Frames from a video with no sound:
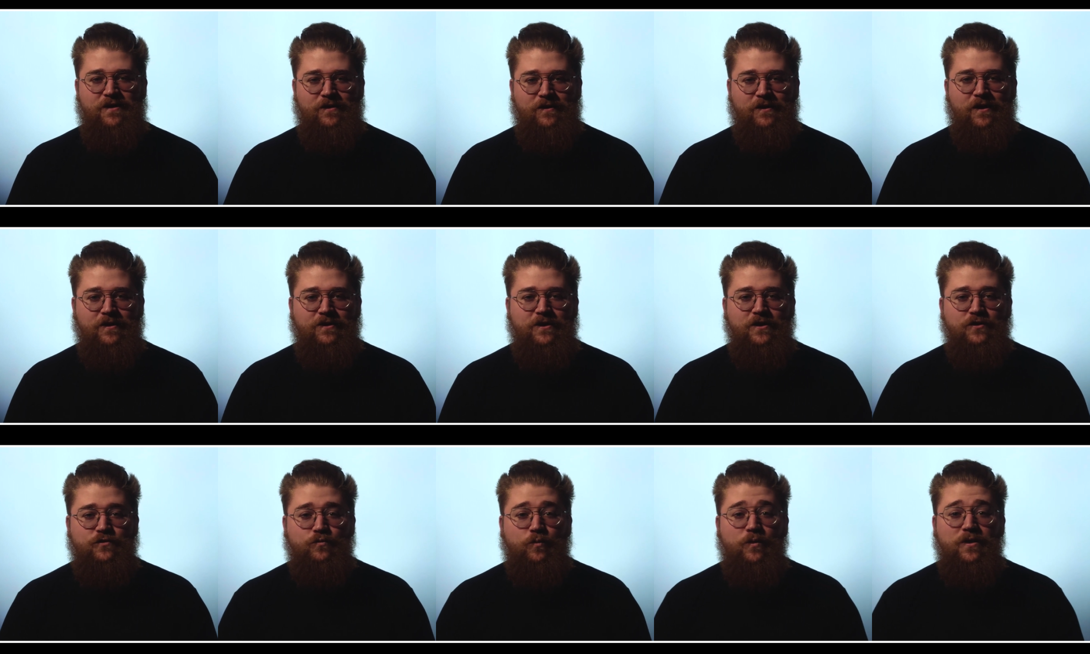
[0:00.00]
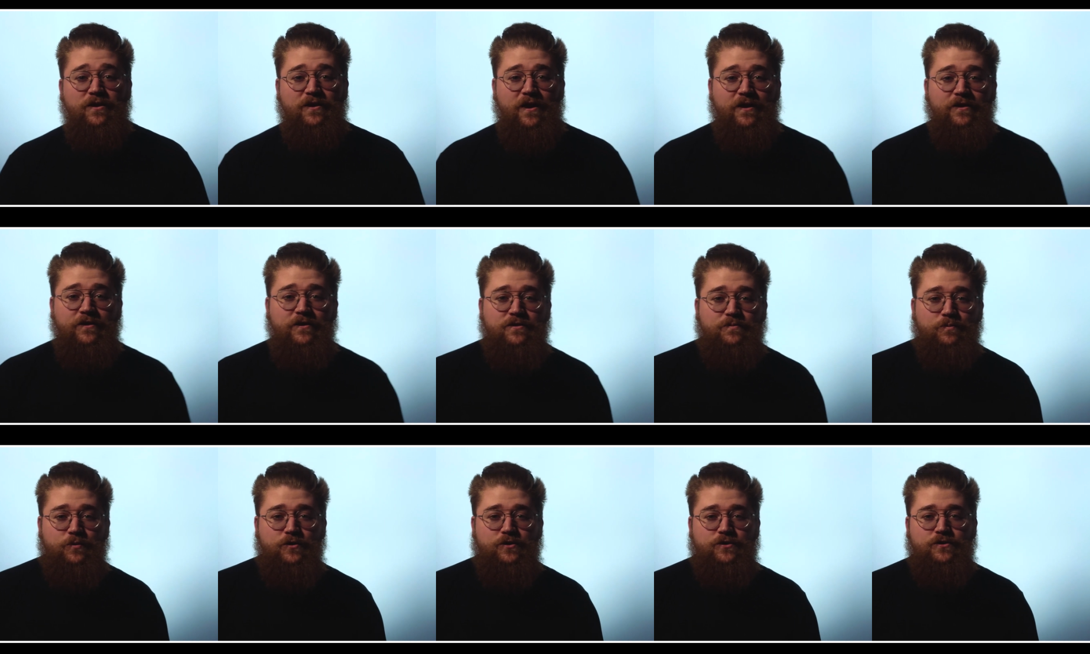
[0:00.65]
Yet this
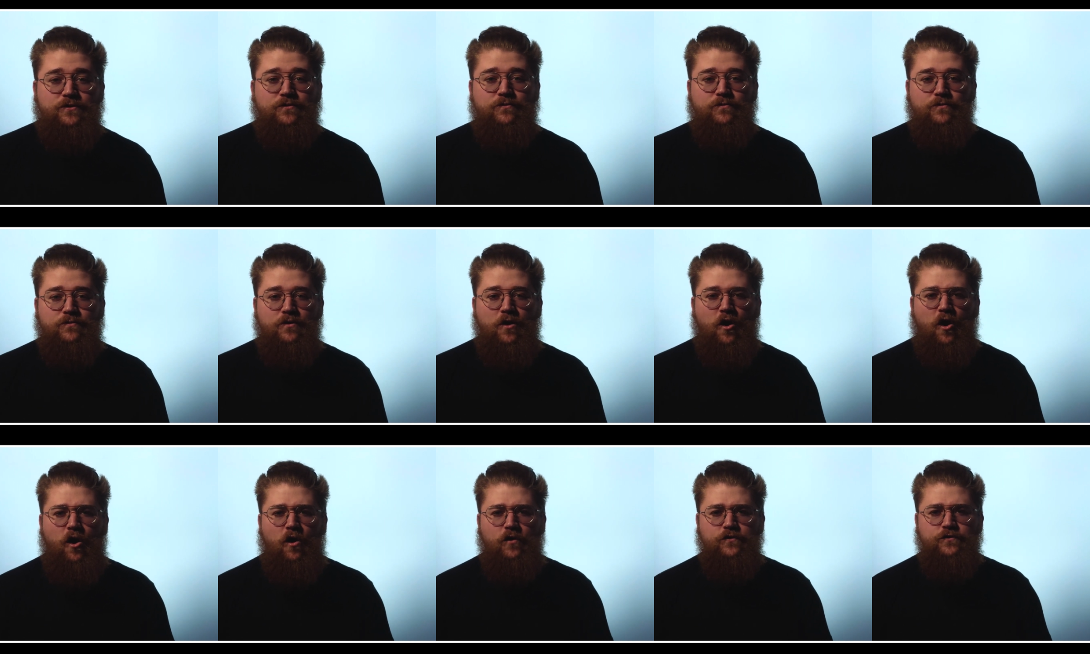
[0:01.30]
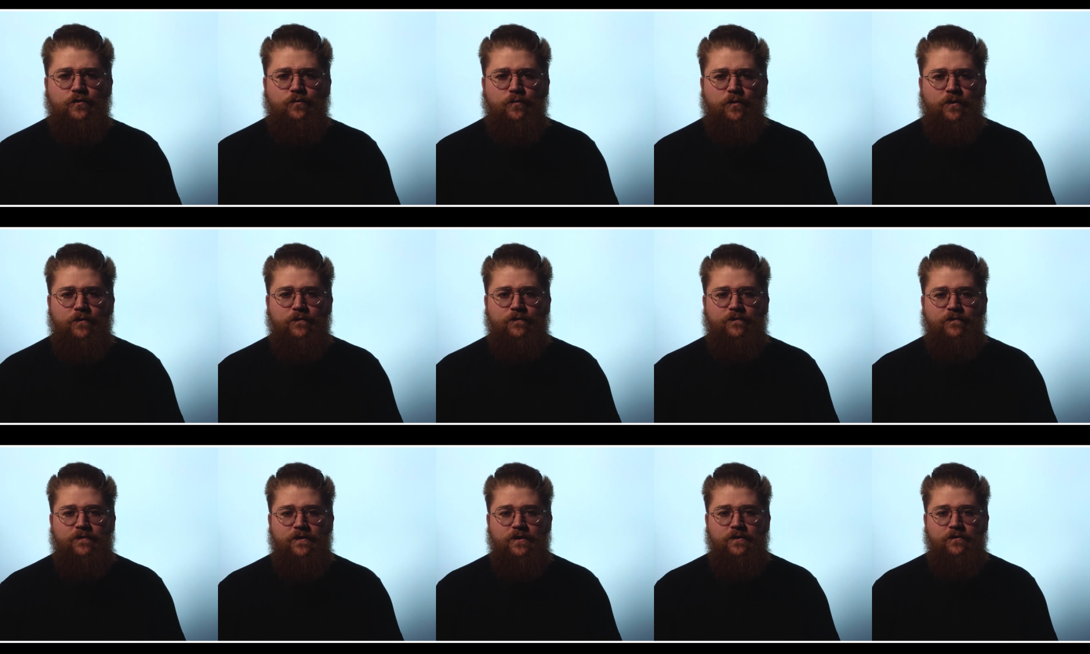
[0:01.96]
relentless pursuit also
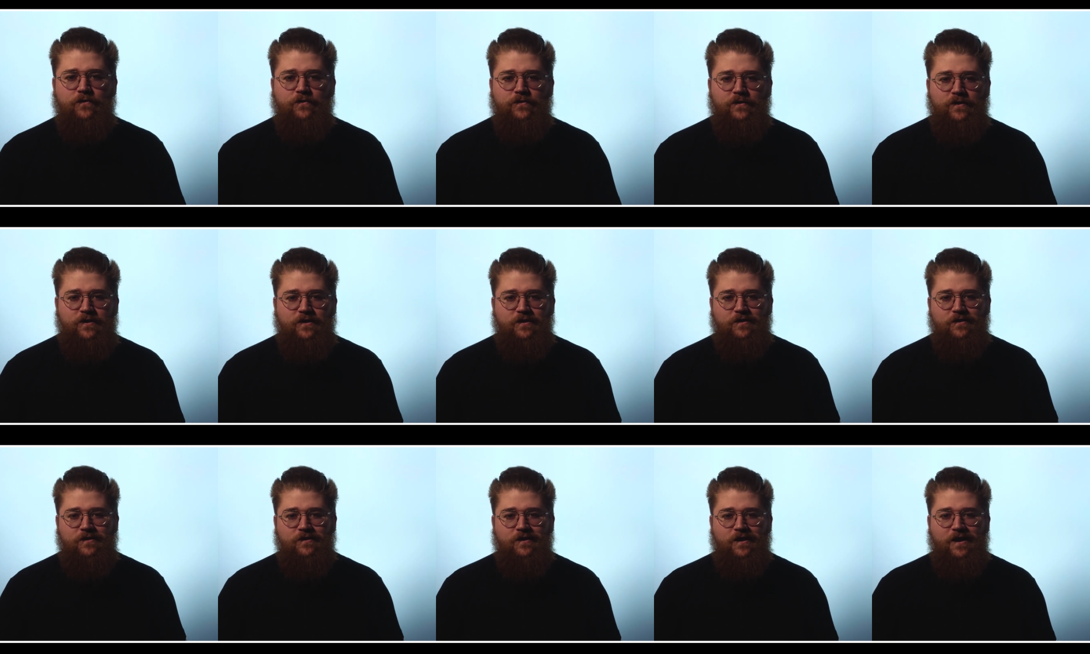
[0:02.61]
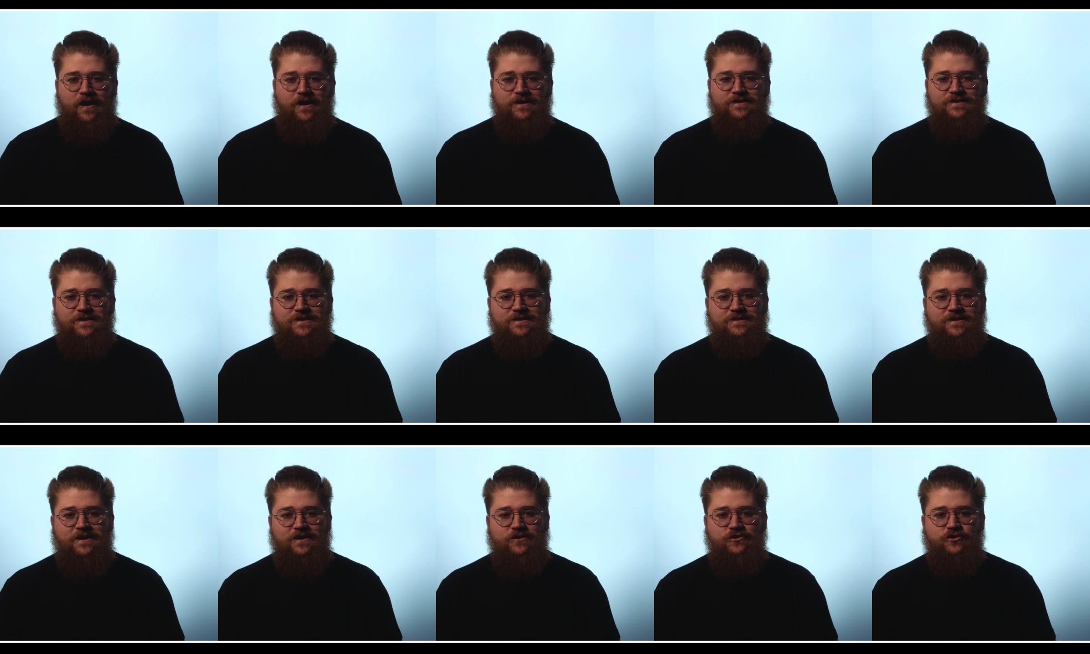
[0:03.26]
revealed the
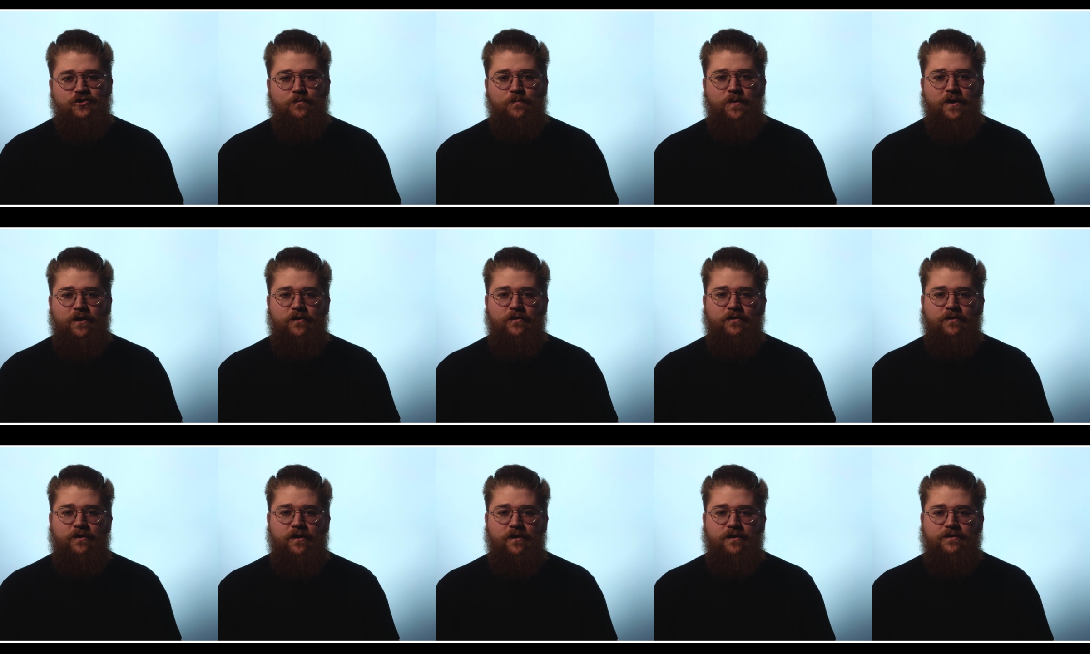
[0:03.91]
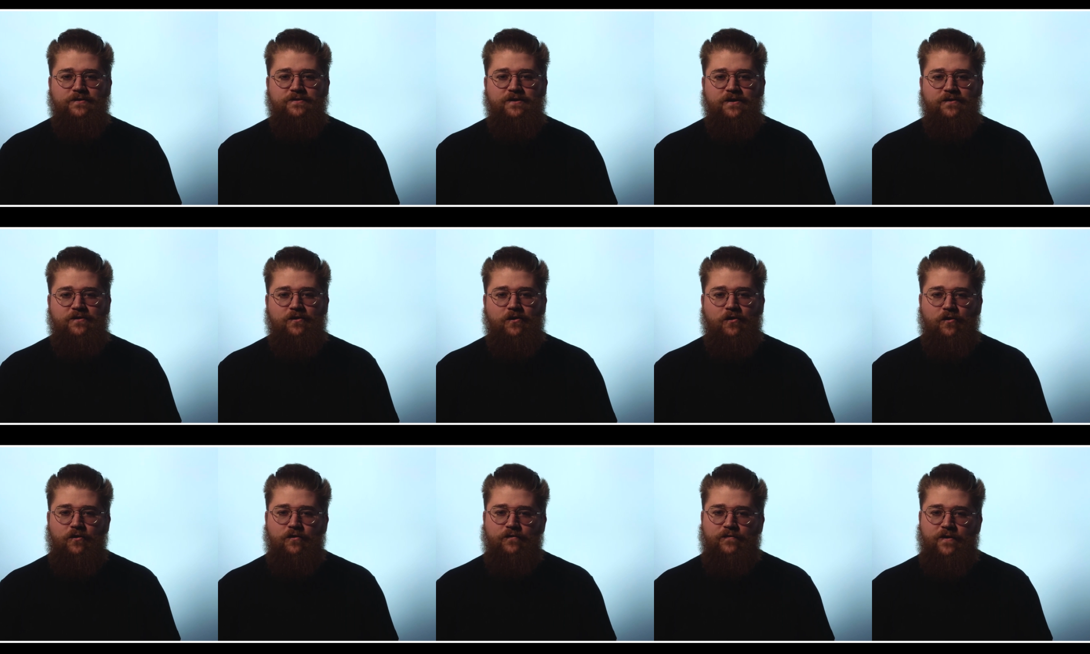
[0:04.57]
existential paradox at the
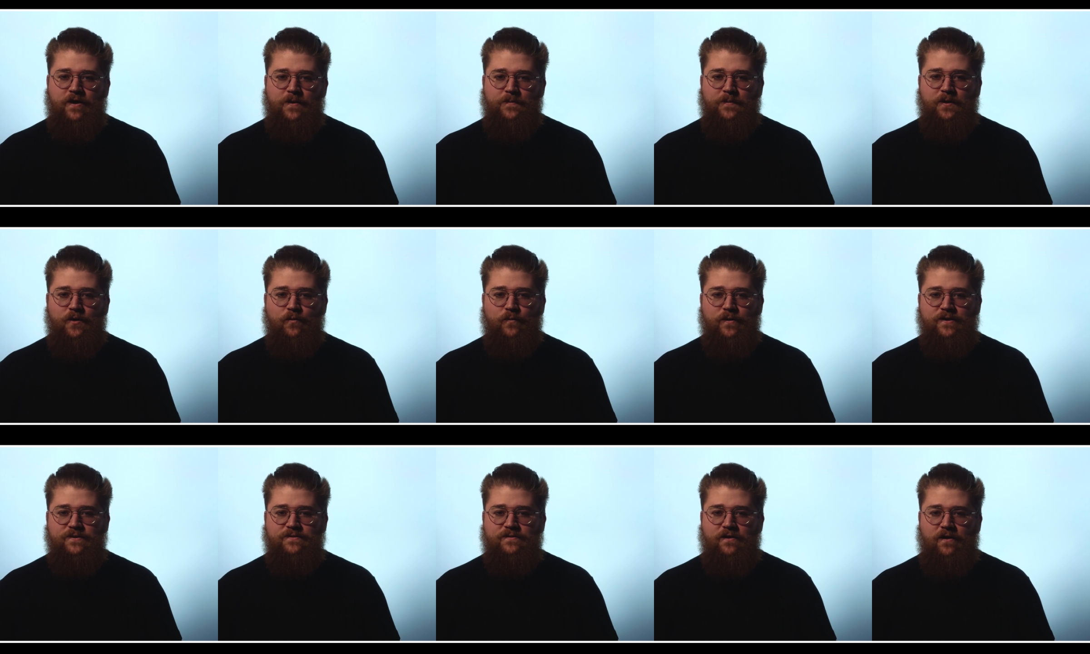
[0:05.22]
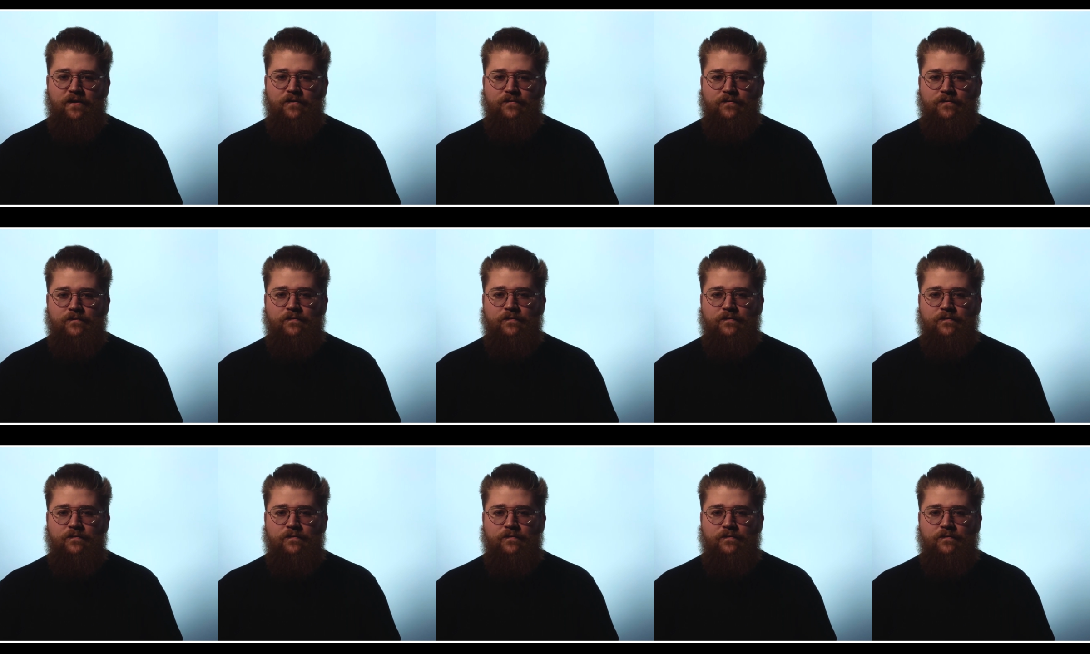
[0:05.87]
heart of Hemingway's life: